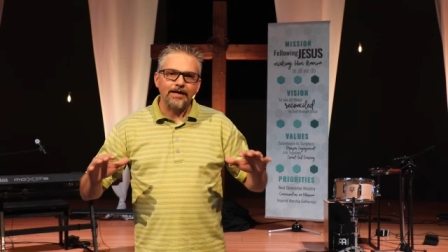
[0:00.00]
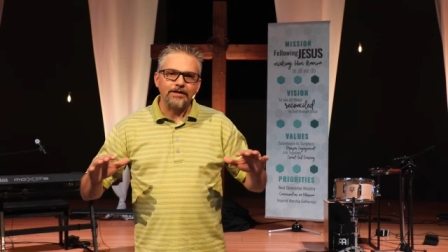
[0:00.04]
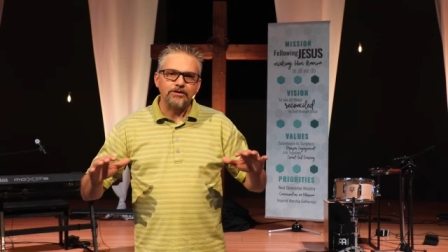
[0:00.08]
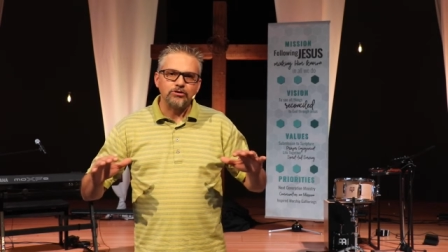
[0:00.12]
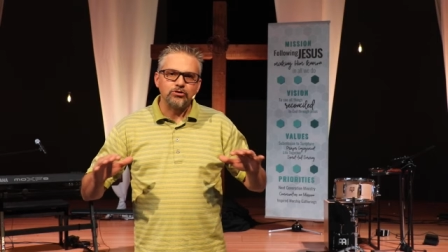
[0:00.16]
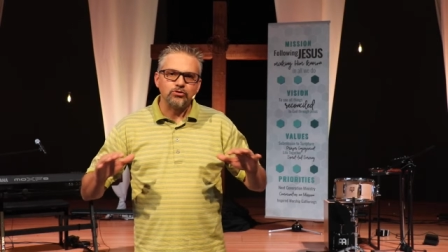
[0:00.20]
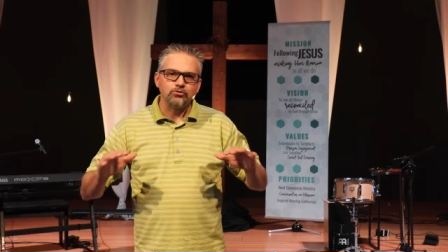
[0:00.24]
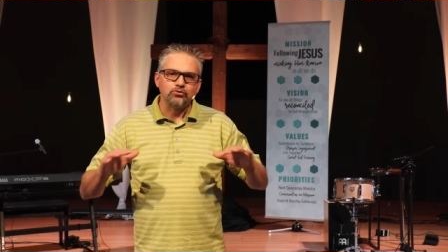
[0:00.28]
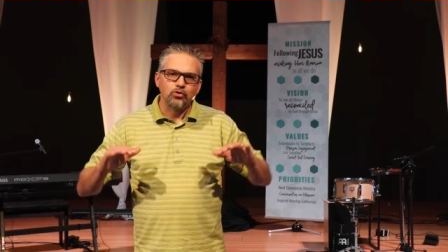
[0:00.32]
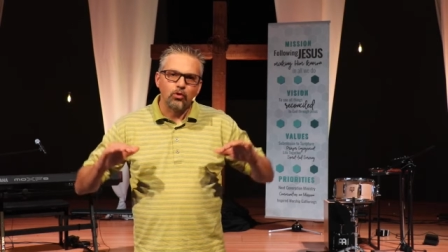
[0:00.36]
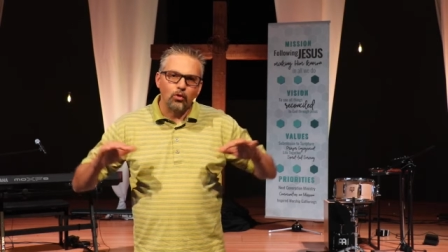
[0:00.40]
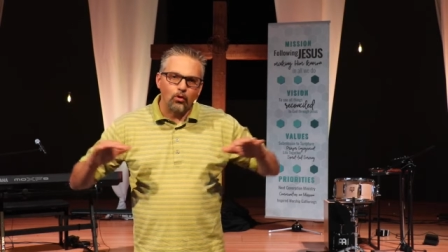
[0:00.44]

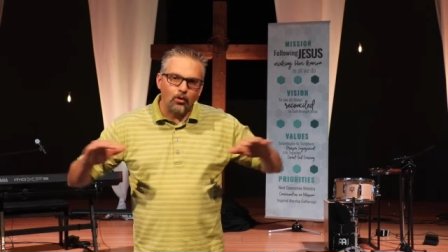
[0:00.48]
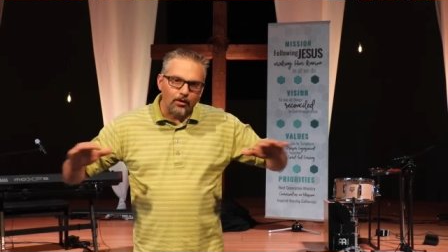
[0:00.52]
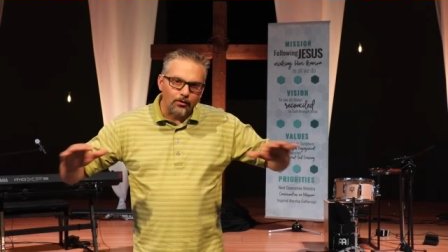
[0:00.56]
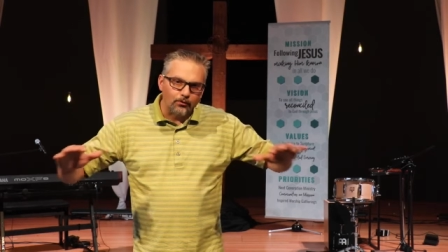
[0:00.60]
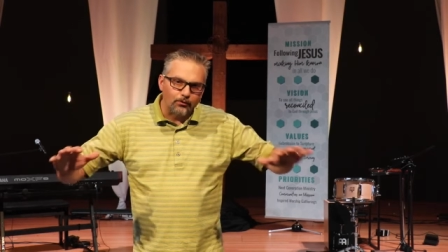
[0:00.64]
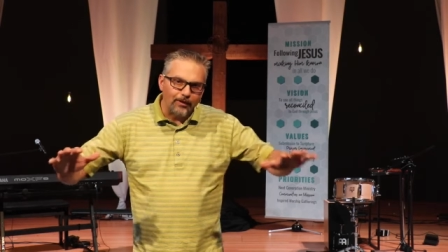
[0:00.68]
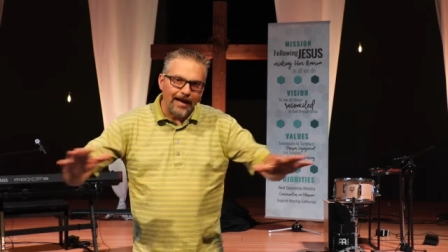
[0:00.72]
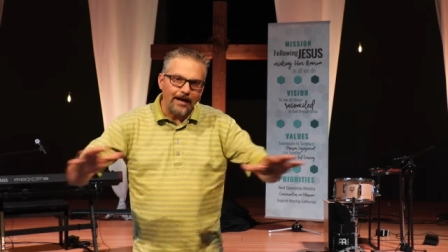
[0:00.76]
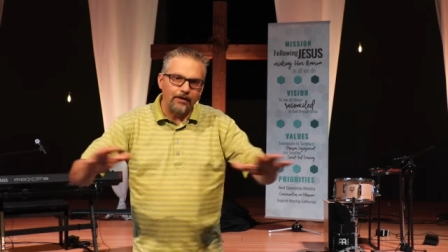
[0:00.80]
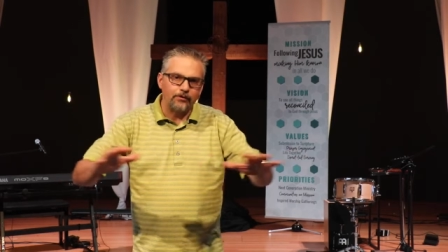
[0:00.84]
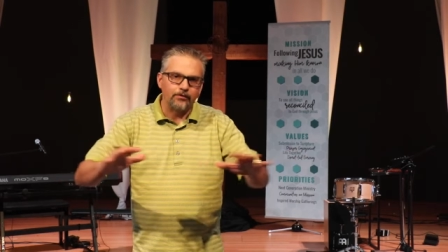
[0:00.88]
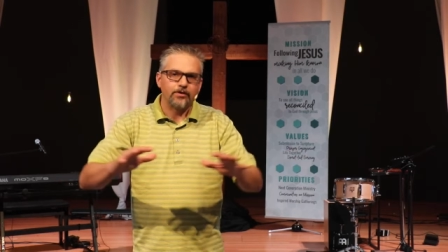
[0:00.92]
to go
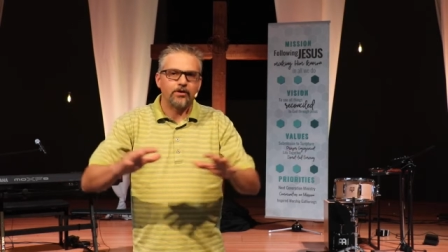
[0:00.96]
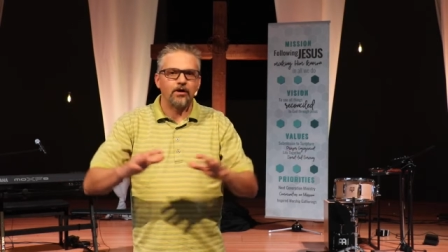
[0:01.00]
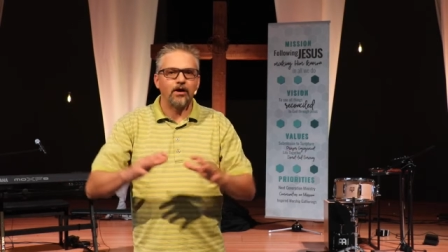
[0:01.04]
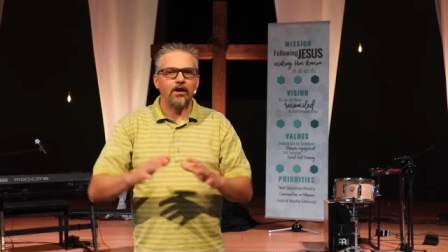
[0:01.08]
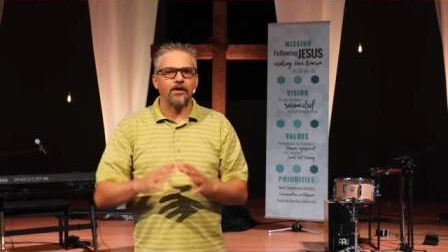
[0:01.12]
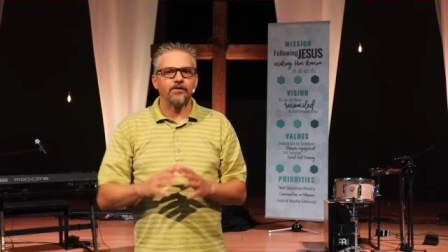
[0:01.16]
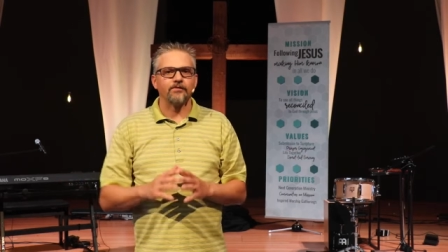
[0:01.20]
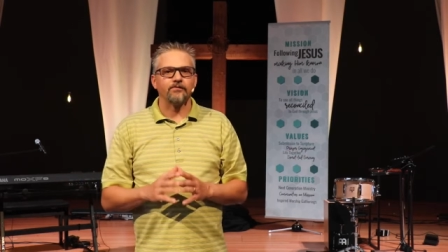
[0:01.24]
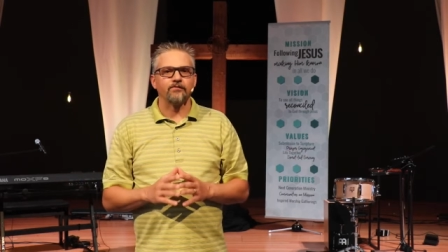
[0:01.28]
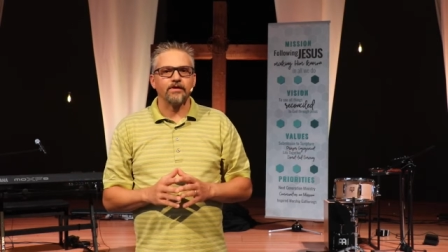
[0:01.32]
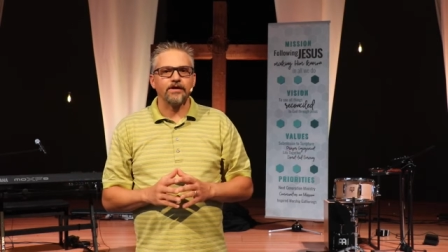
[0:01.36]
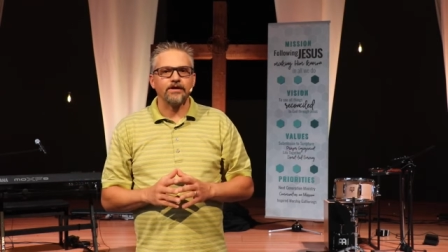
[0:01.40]
around
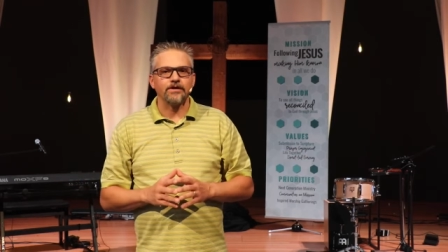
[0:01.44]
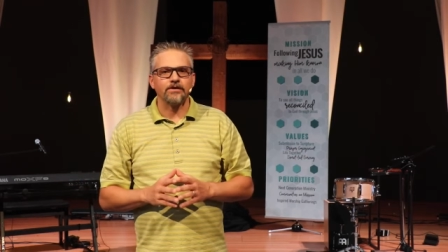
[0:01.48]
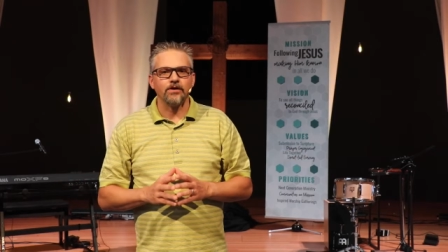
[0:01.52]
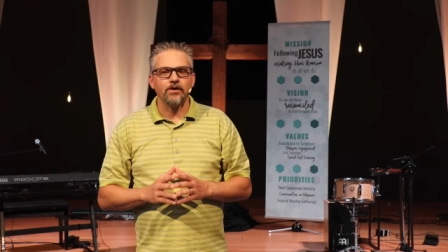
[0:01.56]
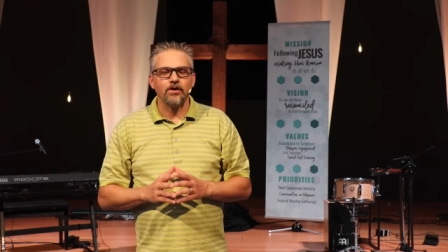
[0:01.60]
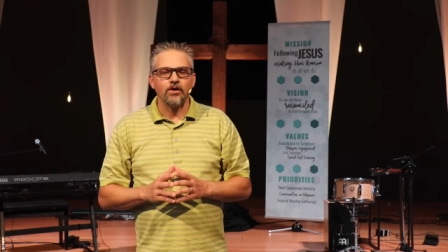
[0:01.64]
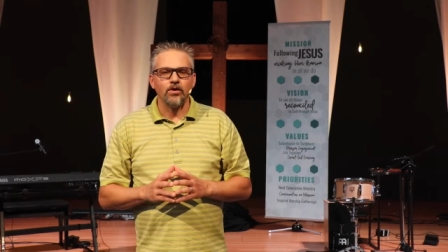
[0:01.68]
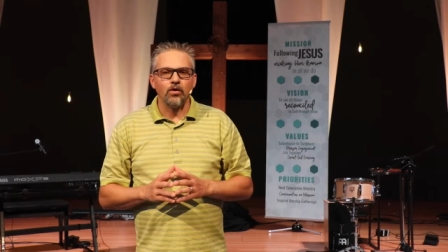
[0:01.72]
conflict